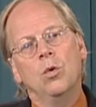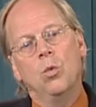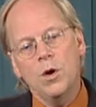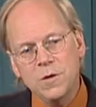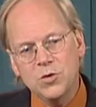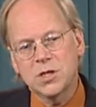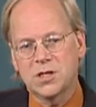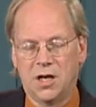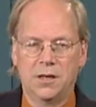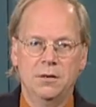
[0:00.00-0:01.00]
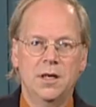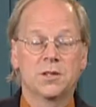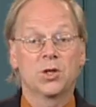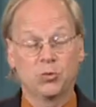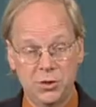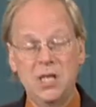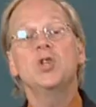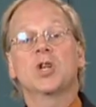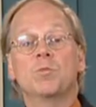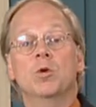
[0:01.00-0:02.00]
What you've just done is a
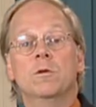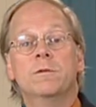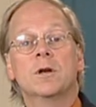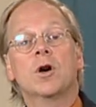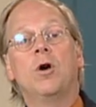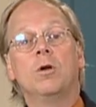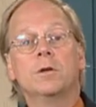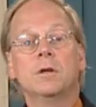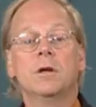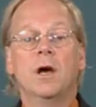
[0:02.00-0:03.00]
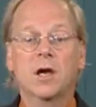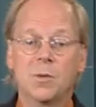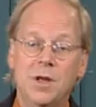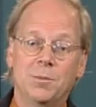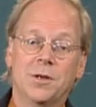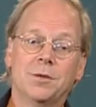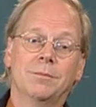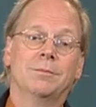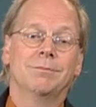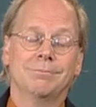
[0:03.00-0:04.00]
strategic move called a commitment.
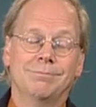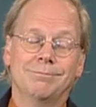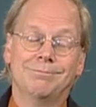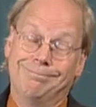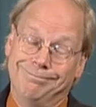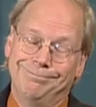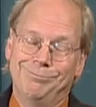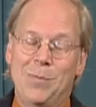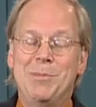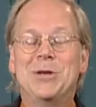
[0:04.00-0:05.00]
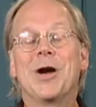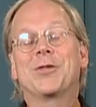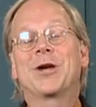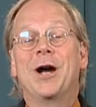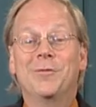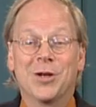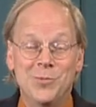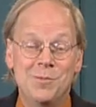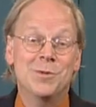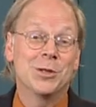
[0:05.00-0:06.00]
Maybe not the kind of
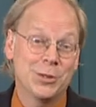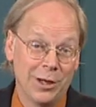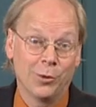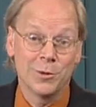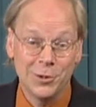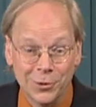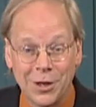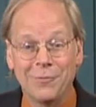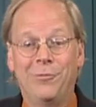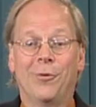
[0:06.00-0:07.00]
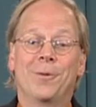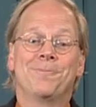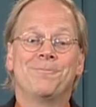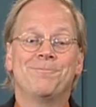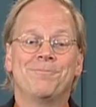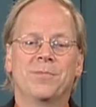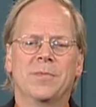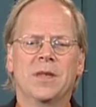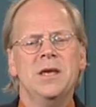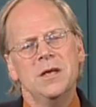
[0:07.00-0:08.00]
commitment that Taylor was looking for.
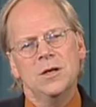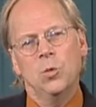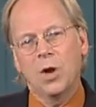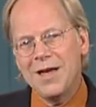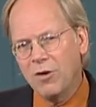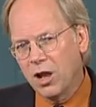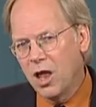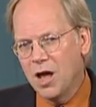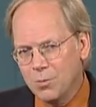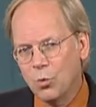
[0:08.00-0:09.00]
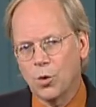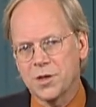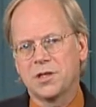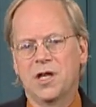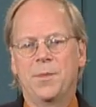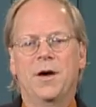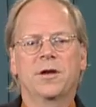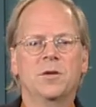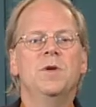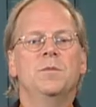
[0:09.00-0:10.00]
We'll have a lot more to say about
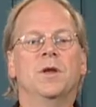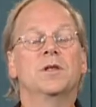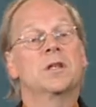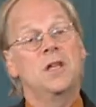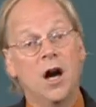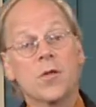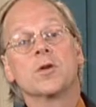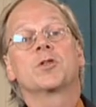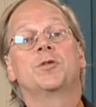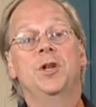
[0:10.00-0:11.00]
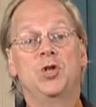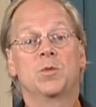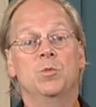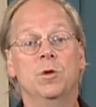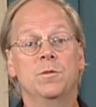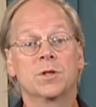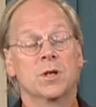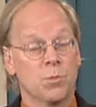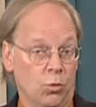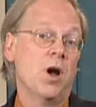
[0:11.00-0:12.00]
commitments and the other strategic moves,
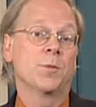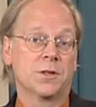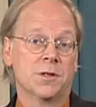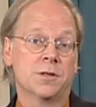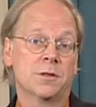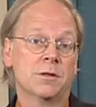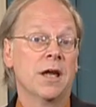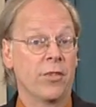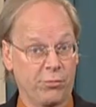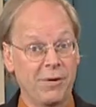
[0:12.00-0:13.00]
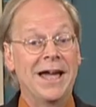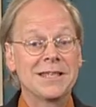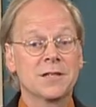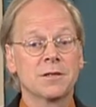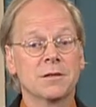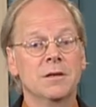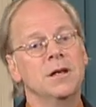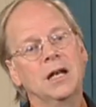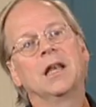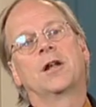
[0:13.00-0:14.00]
promises and threats,
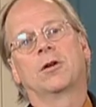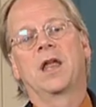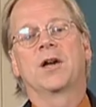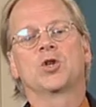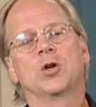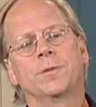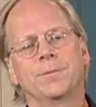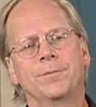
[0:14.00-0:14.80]
in a later lecture.